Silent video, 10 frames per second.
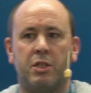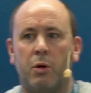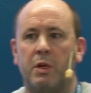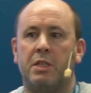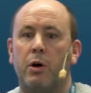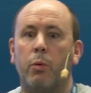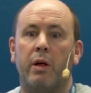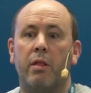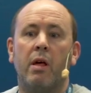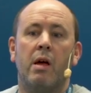that we deal
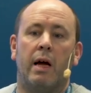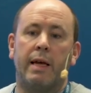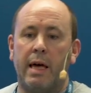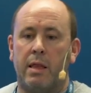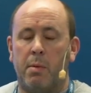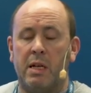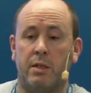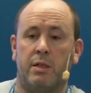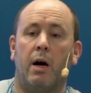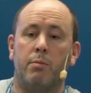with and get them into
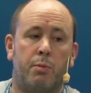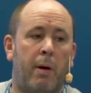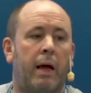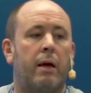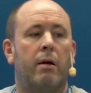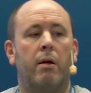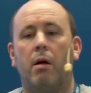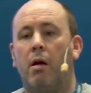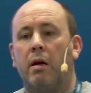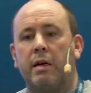Typespec.
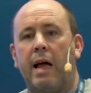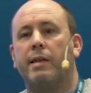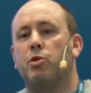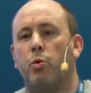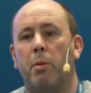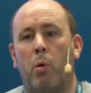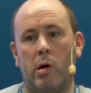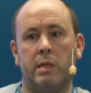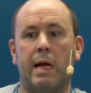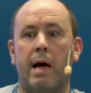Caelan's already
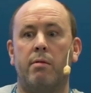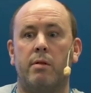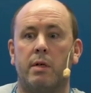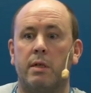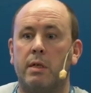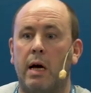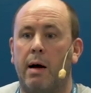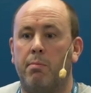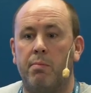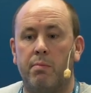pointed out that
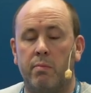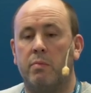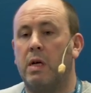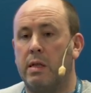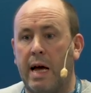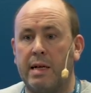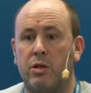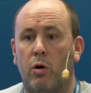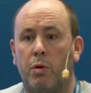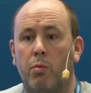that's
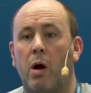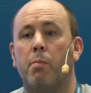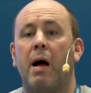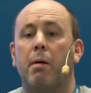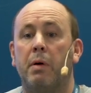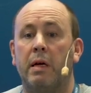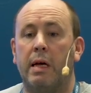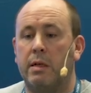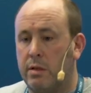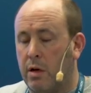on the roadmap
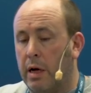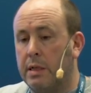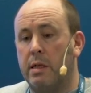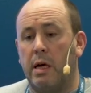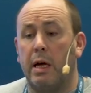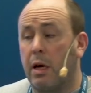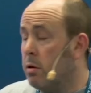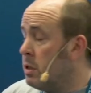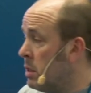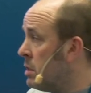inside the
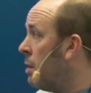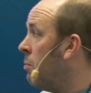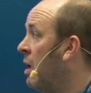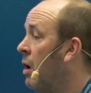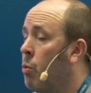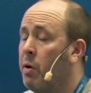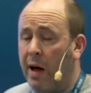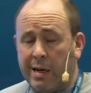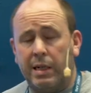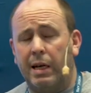ecosystem. We've
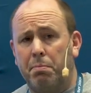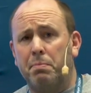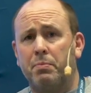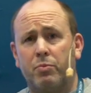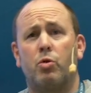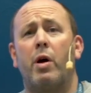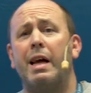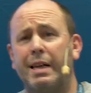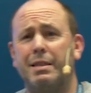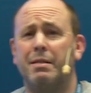actually
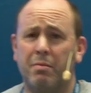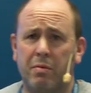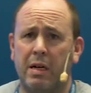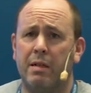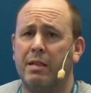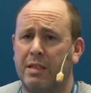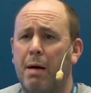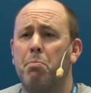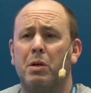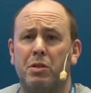created the
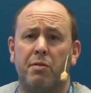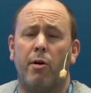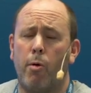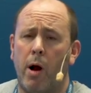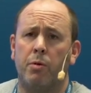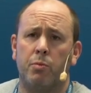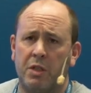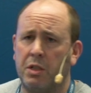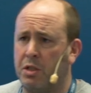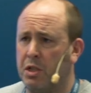semblance of our own,
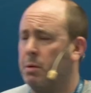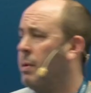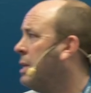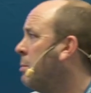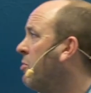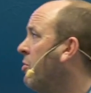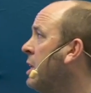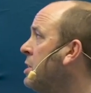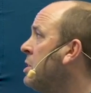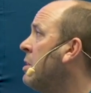which is just about to be
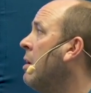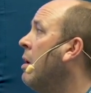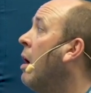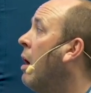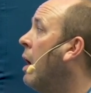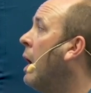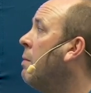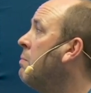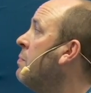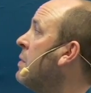finished. We're